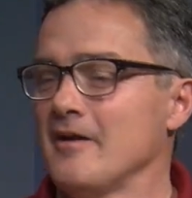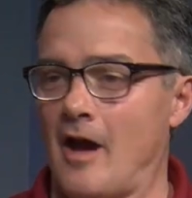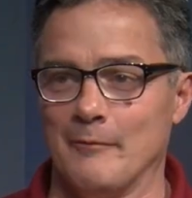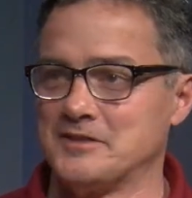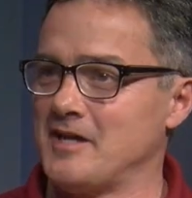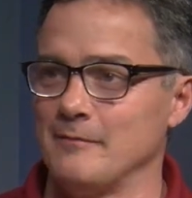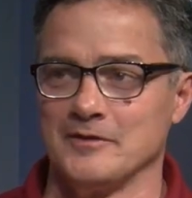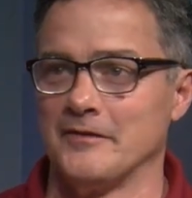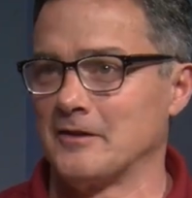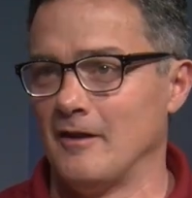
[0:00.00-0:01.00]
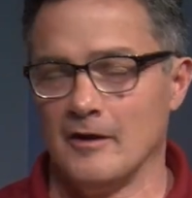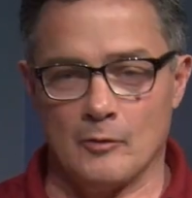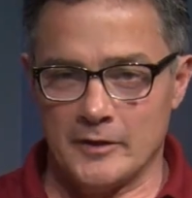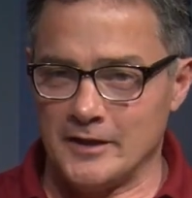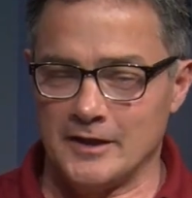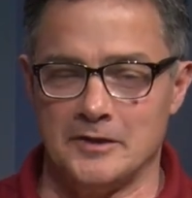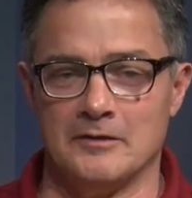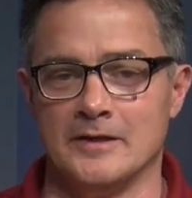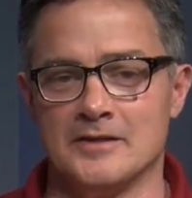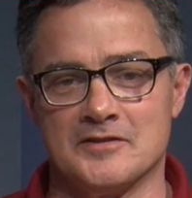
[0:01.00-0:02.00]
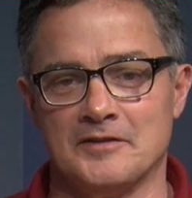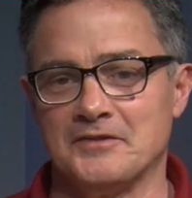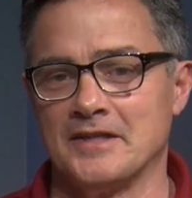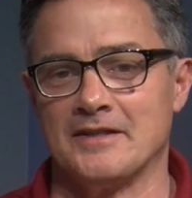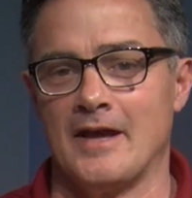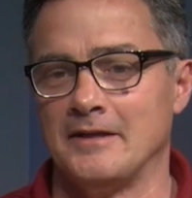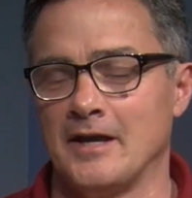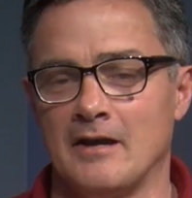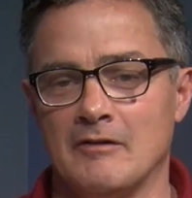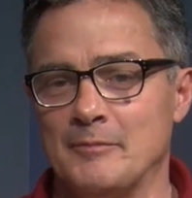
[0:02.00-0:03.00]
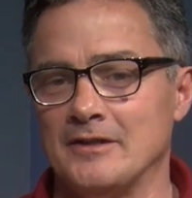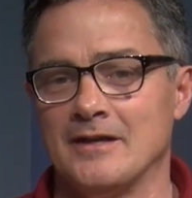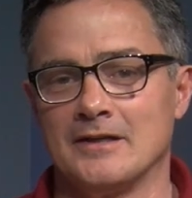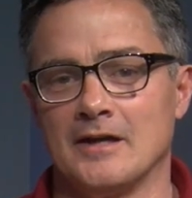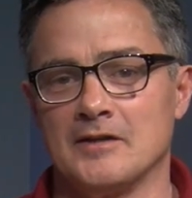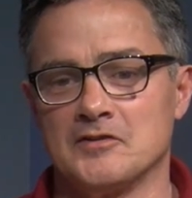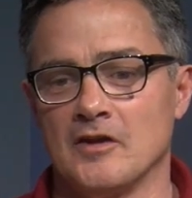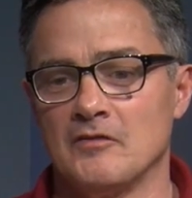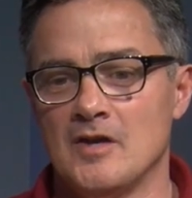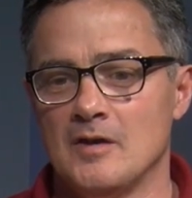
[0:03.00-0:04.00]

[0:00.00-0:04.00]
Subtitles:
how much time is on the clock, what inning you're in, stuff like that. You got to repeat that kind of stuff.